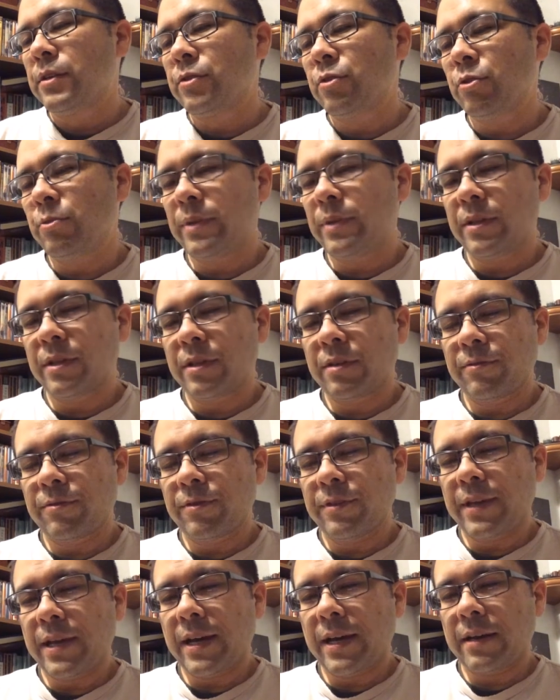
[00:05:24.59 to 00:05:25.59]
So we'll be looking
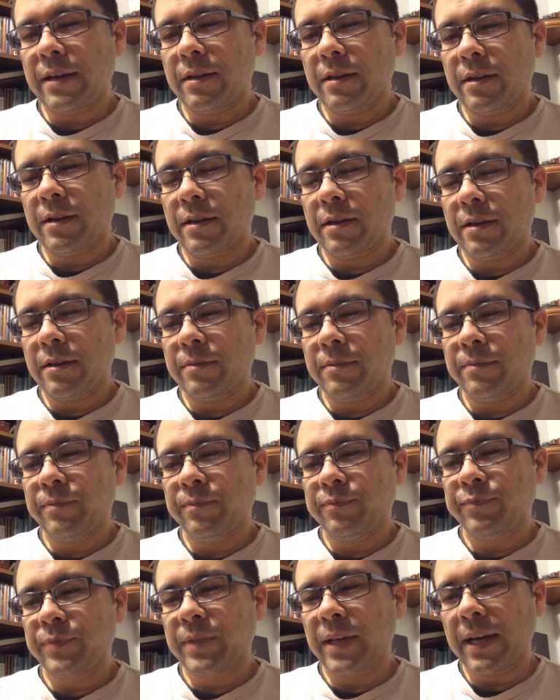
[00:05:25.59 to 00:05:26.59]
for that. Um,